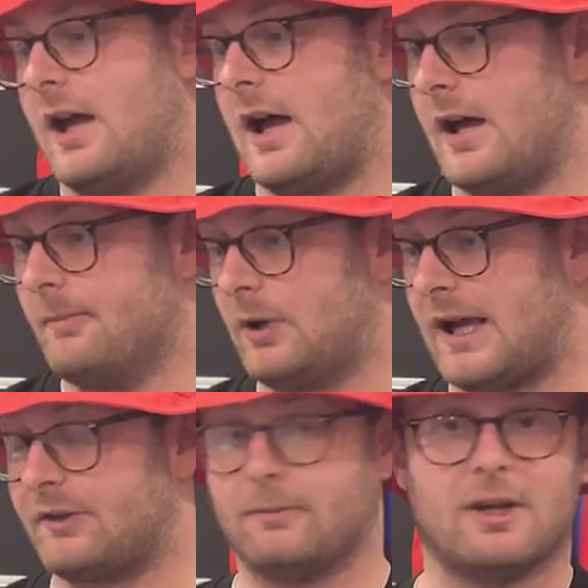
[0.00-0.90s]
Um,
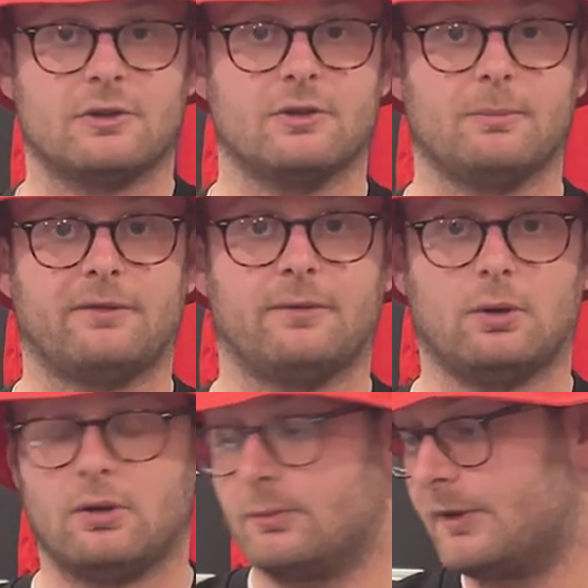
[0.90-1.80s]
as I mentioned
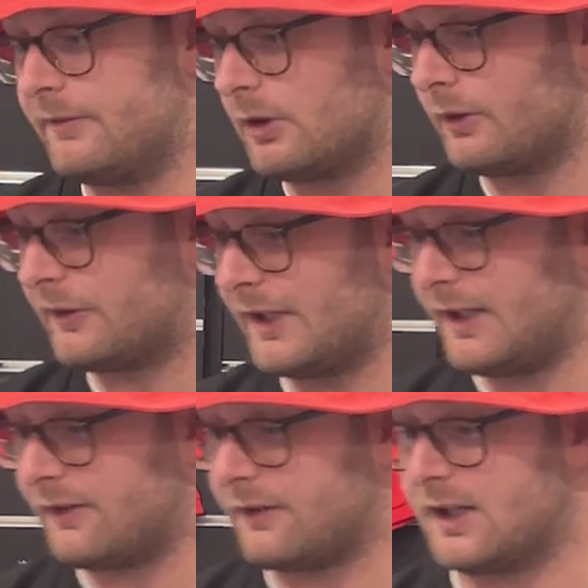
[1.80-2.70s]
before, we've got
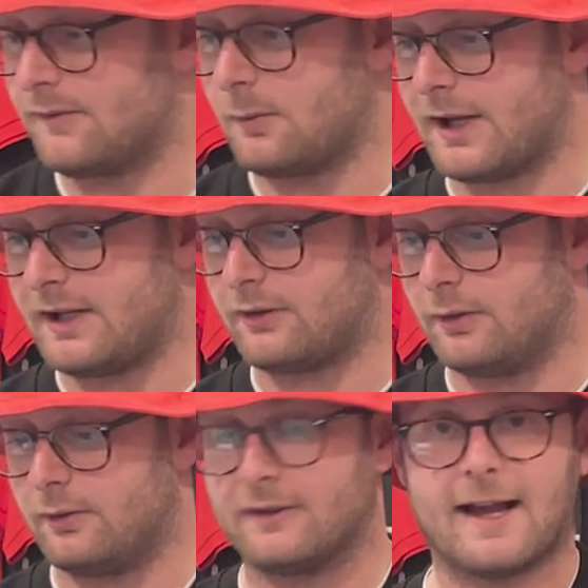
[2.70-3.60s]
tickets to give away
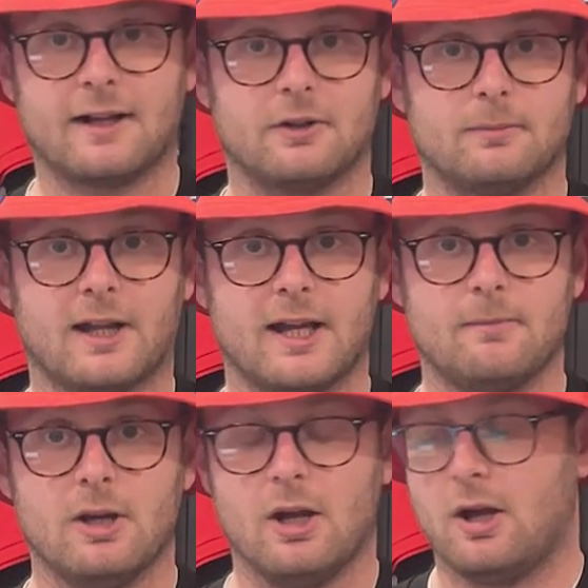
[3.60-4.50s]
to the Dagenham
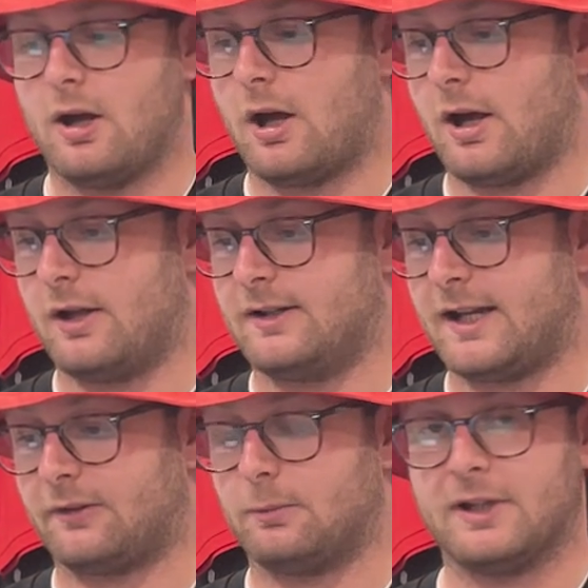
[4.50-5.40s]
game uh,
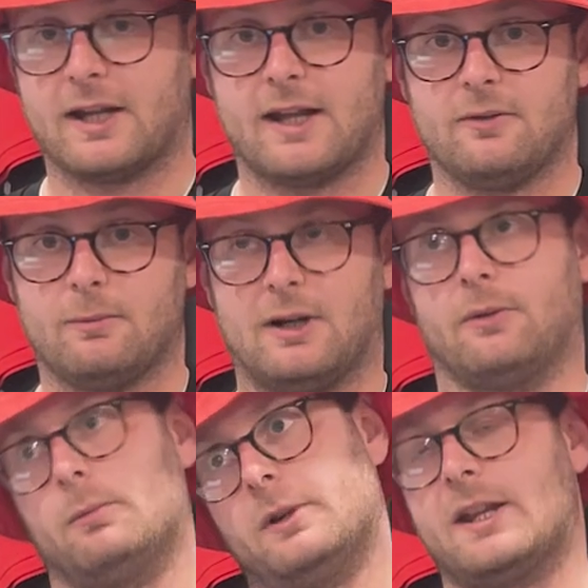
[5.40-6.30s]
next weekend,
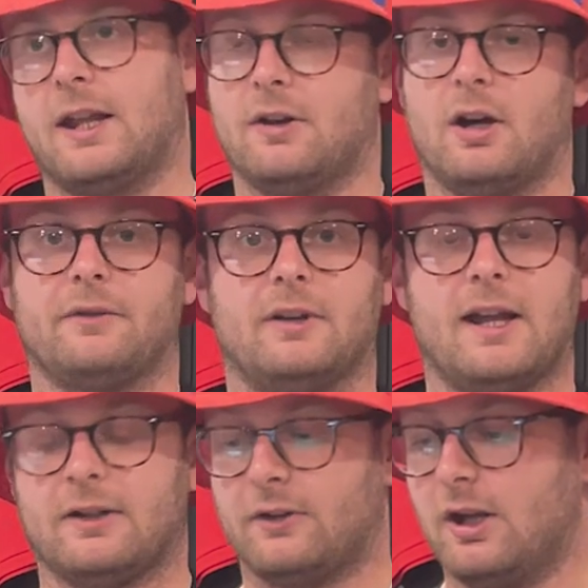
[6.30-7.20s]
well, the weekend after
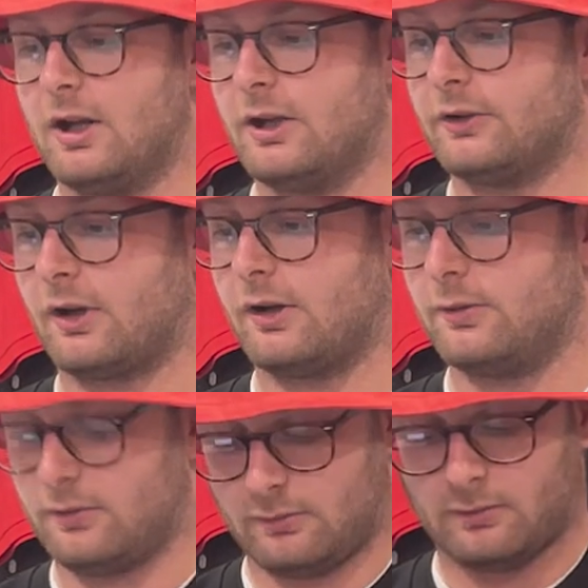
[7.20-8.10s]
next.
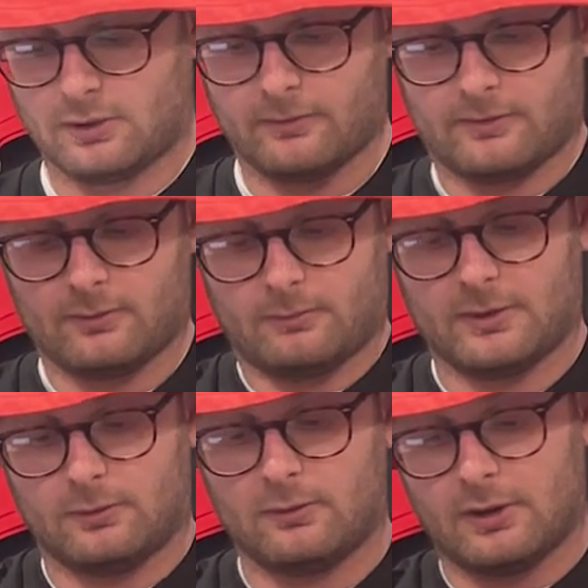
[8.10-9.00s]
So we
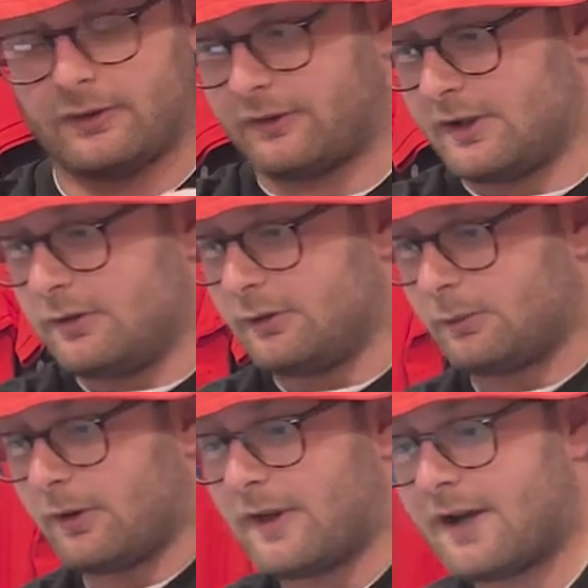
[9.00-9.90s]
will see who's
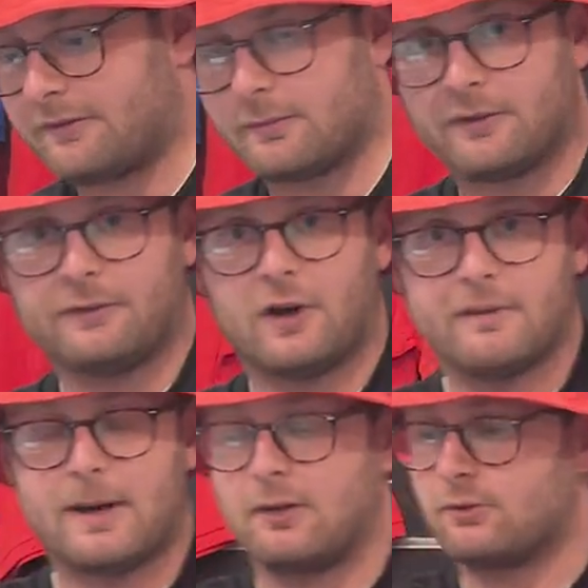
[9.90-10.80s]
won that from the
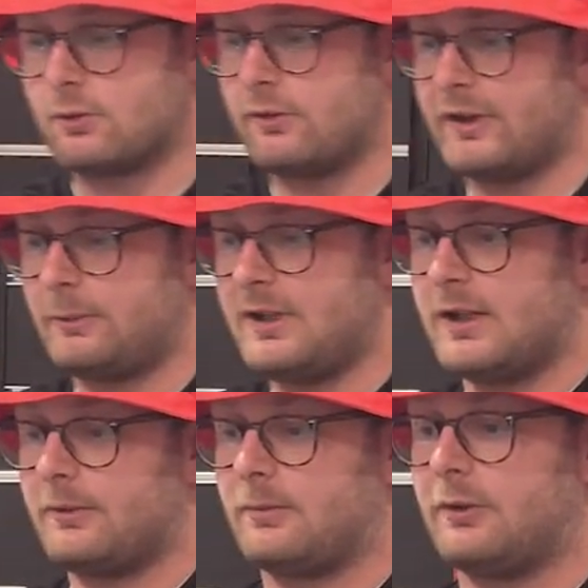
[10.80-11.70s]
£5 draw this week.
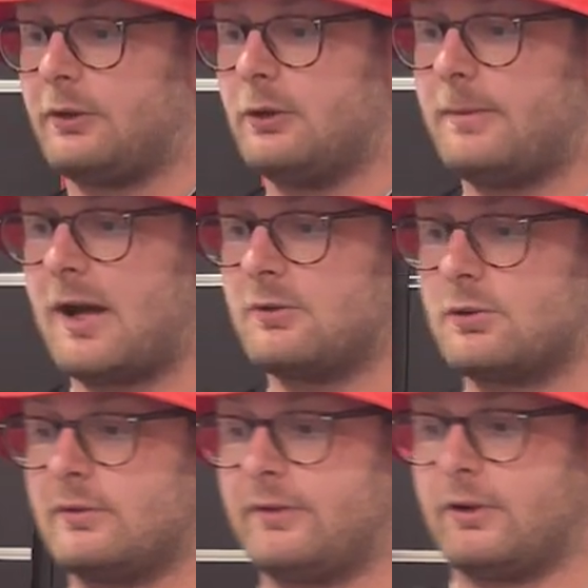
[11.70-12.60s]
It's from the £2
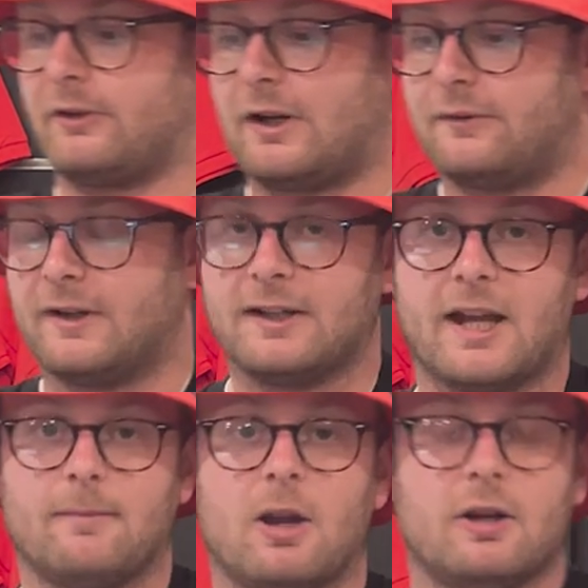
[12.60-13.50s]
draw for the Southend
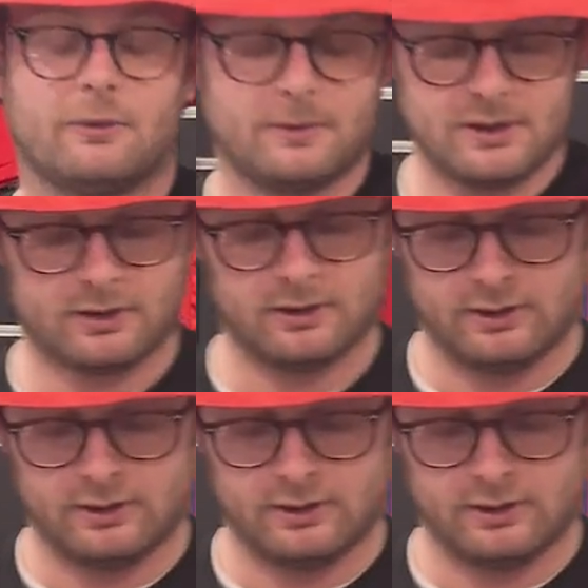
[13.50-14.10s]
game last week.